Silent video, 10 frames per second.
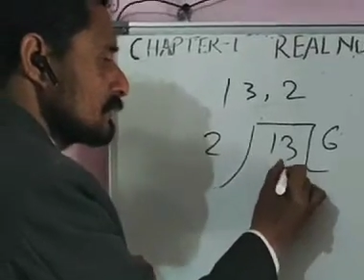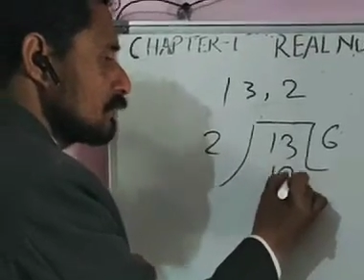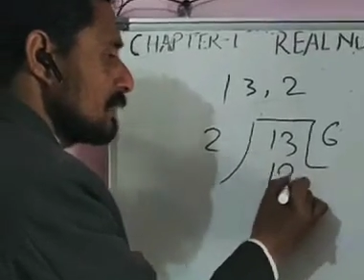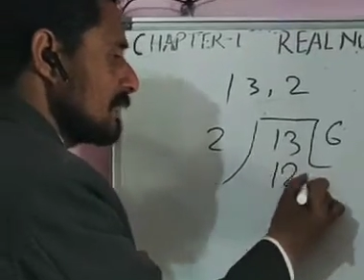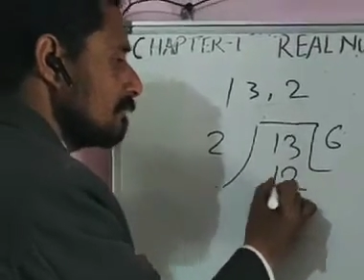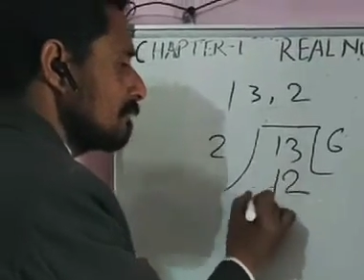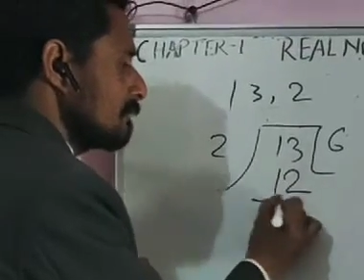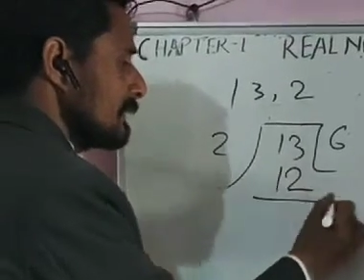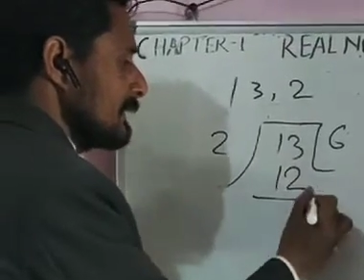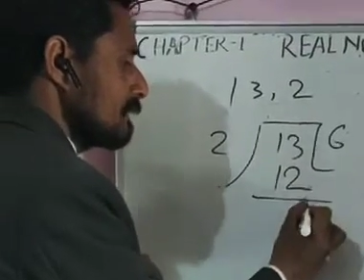12,
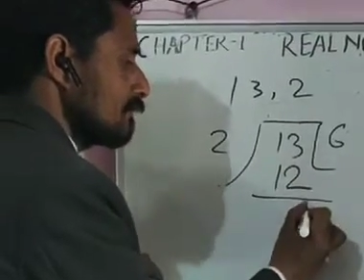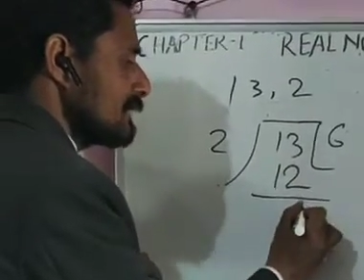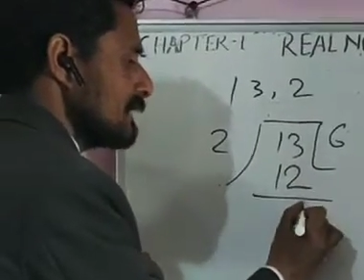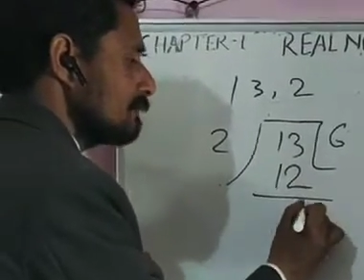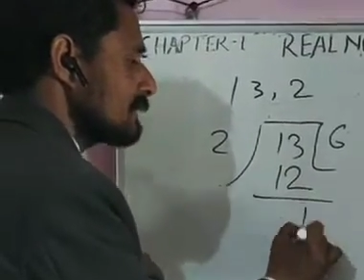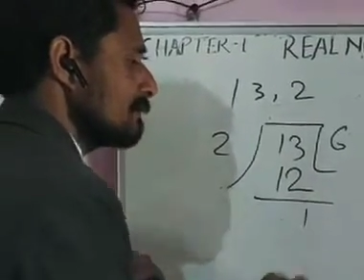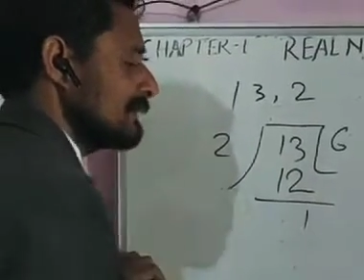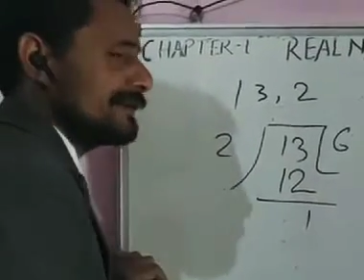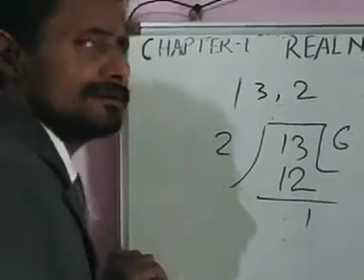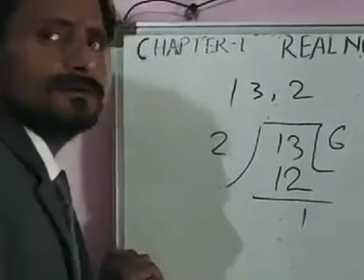and we have the
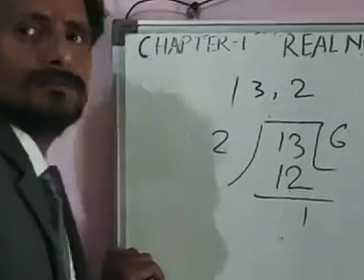remainder